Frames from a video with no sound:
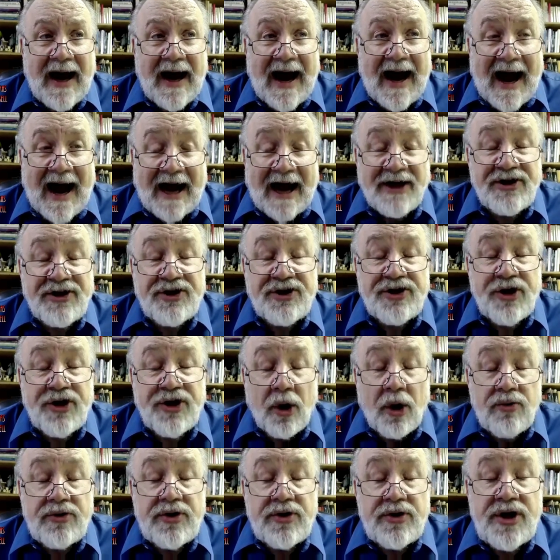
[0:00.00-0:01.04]
I
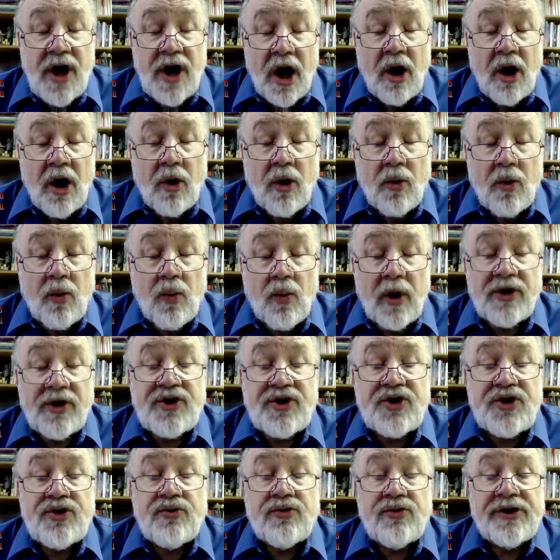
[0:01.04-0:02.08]
don't know, once
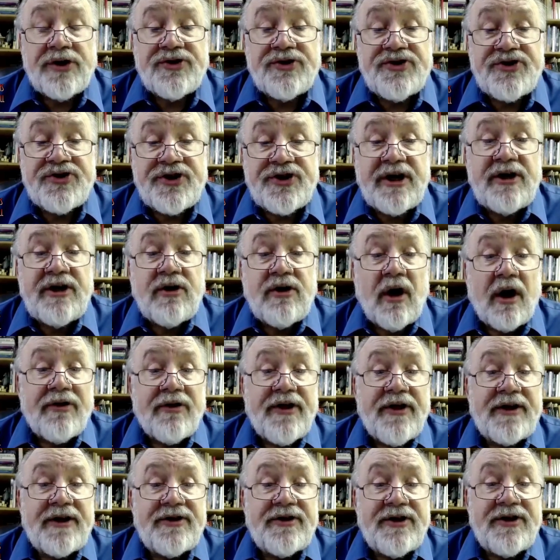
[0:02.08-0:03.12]
you concede
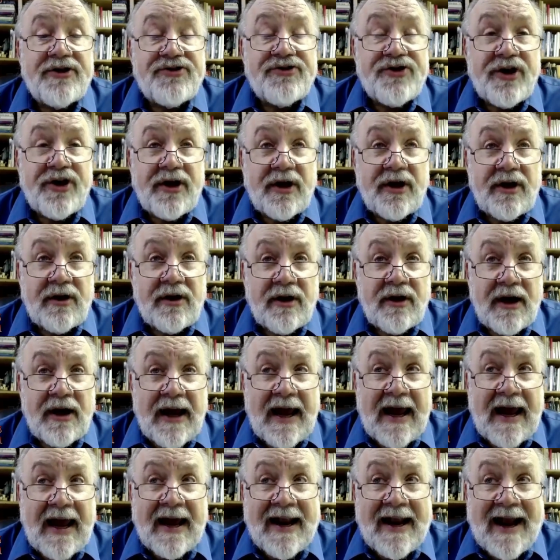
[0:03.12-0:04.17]
authenticity
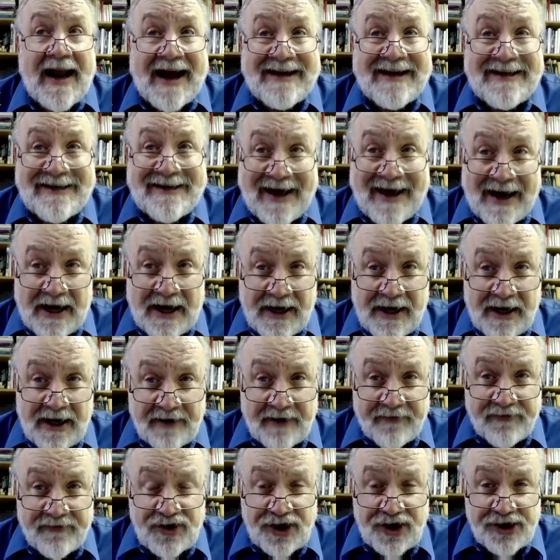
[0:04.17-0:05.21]
and identity of
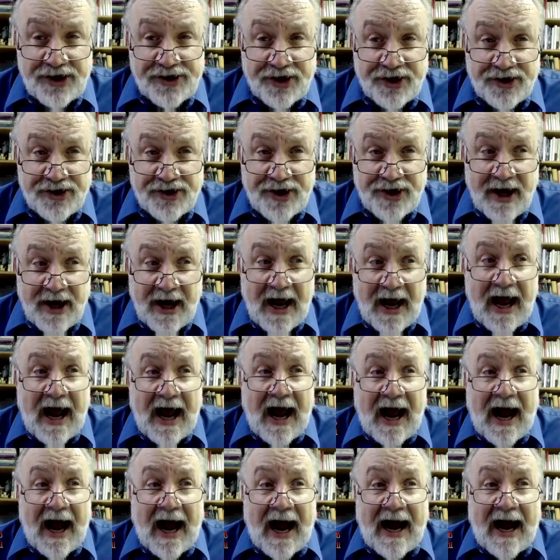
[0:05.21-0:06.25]
Jesus,
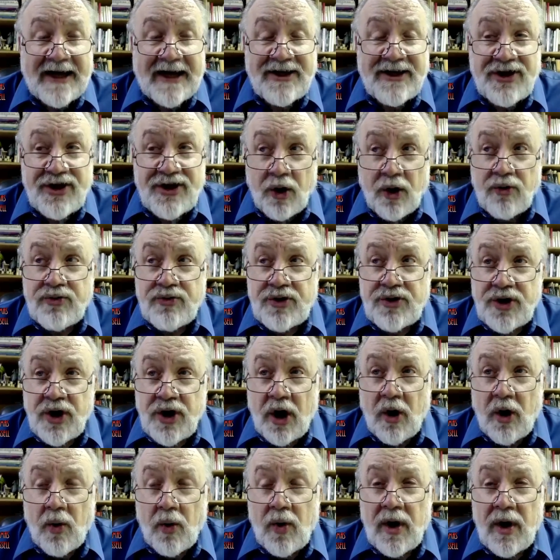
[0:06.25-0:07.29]
I don't
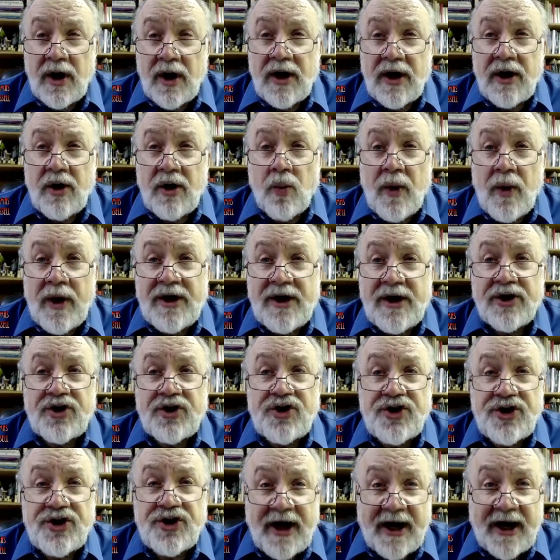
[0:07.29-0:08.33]
know we could
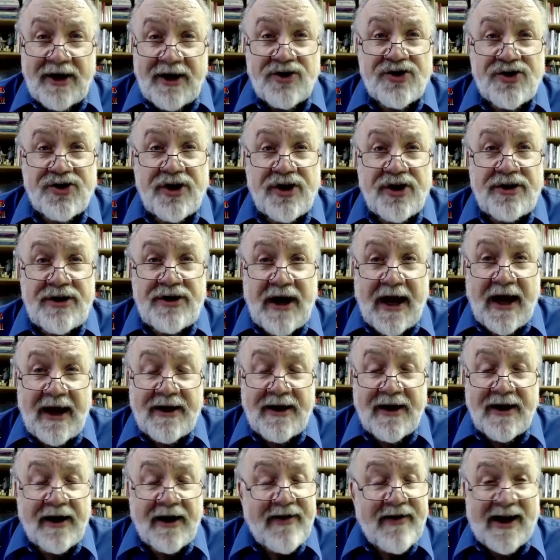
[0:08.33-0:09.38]
change the
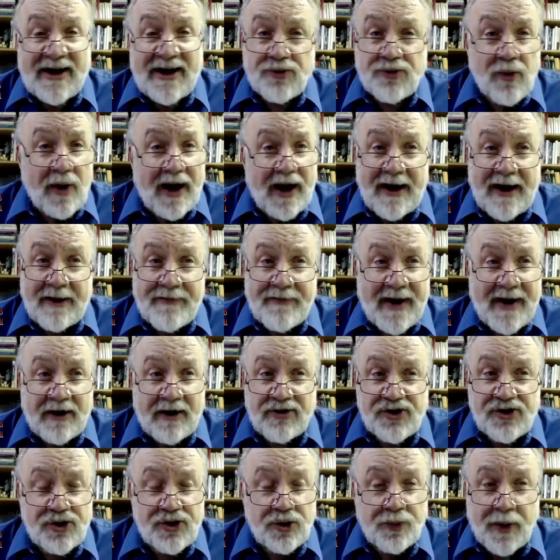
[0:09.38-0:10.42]
data, and that's why I'm not
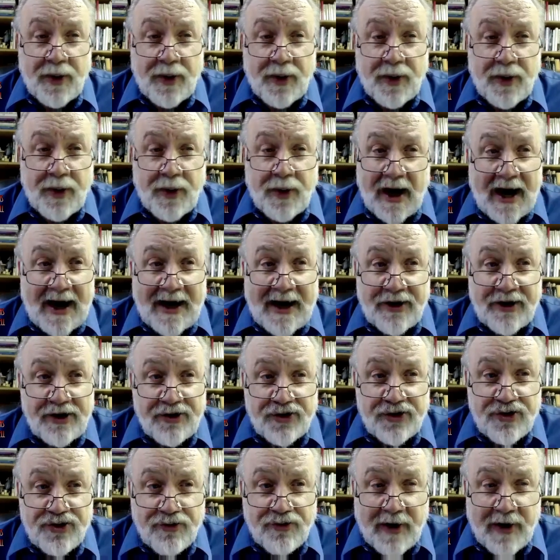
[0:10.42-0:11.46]
super high on the
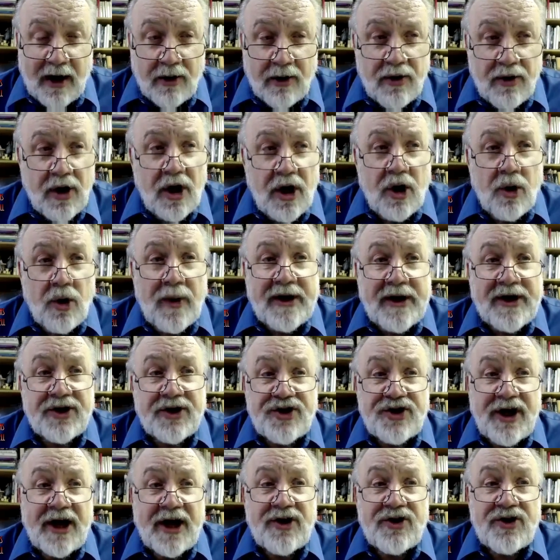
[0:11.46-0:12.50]
shroud. We could
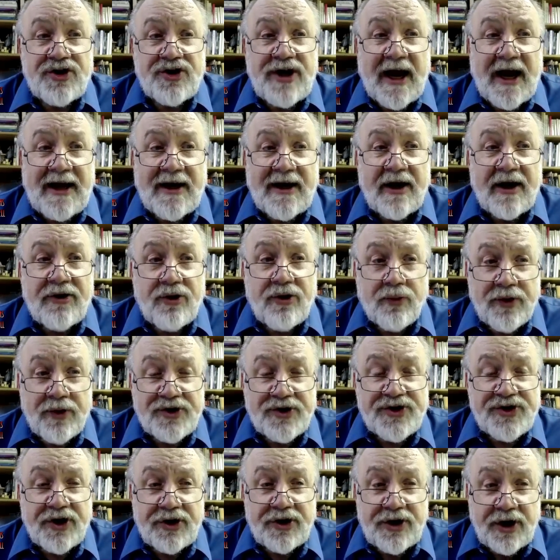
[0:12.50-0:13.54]
change data in the
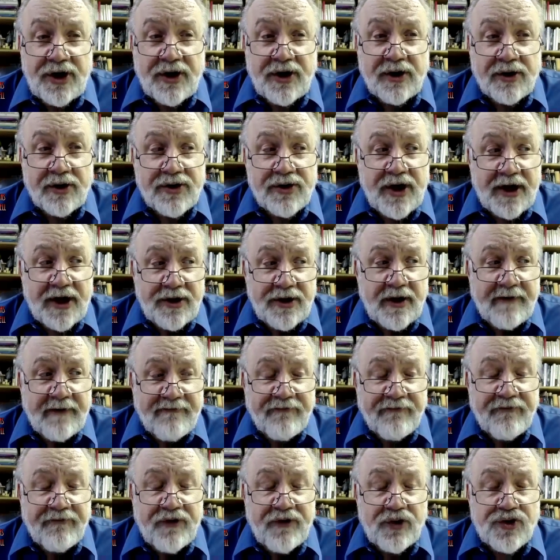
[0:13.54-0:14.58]
recent years, in
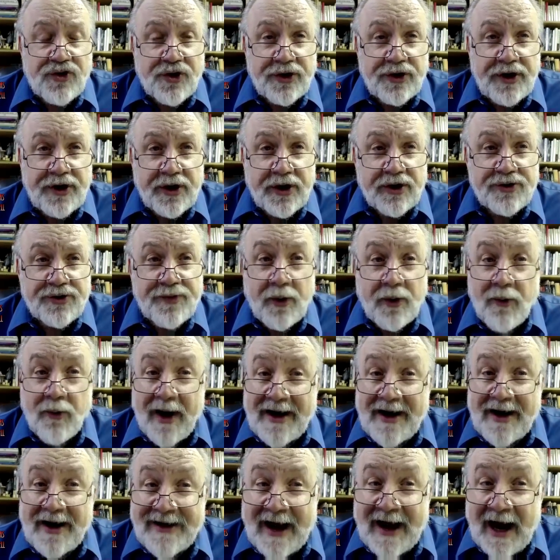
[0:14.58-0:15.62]
future years, but right
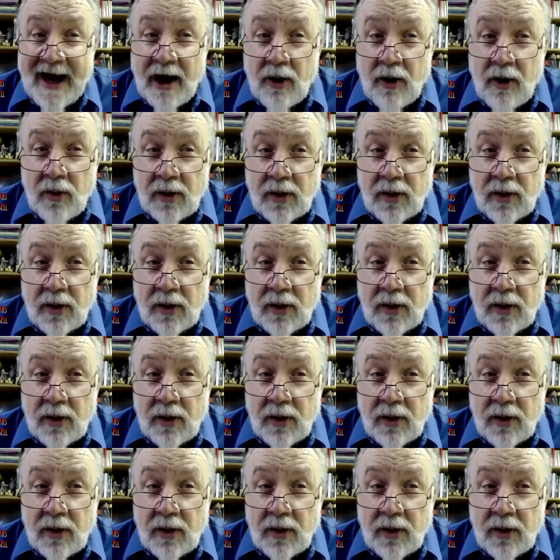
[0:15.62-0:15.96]
now,